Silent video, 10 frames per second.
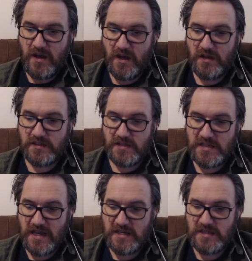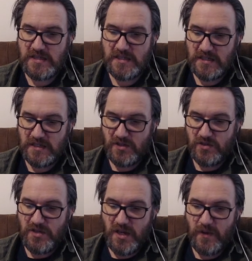to our heart's content,
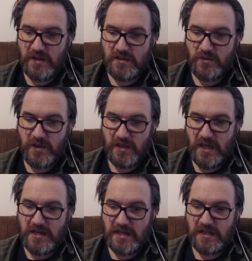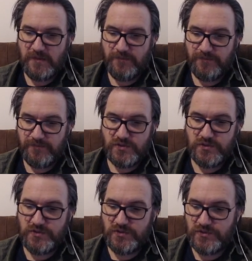knowing that we're getting
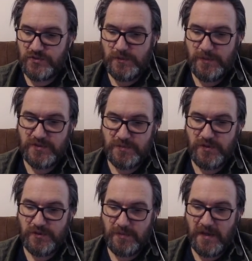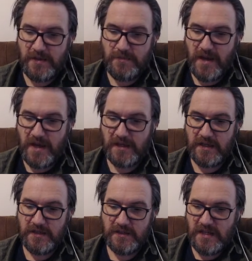so super smooth
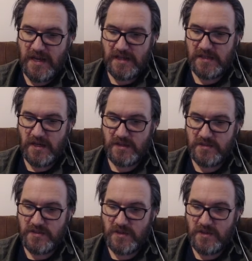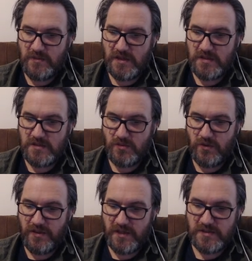playback. We can add cuts to it. We can do
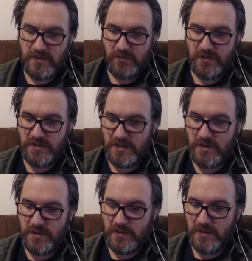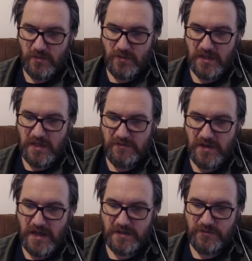all the things that we want to do. We can
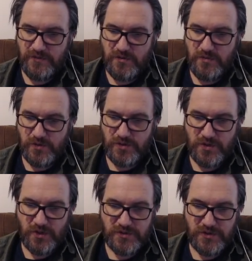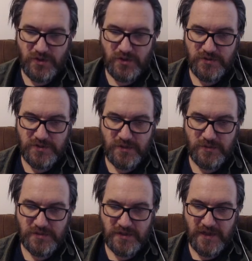even add a few more shots on.
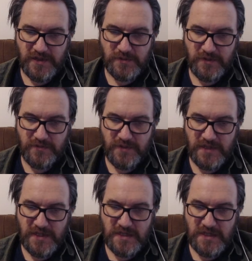So we'll select one of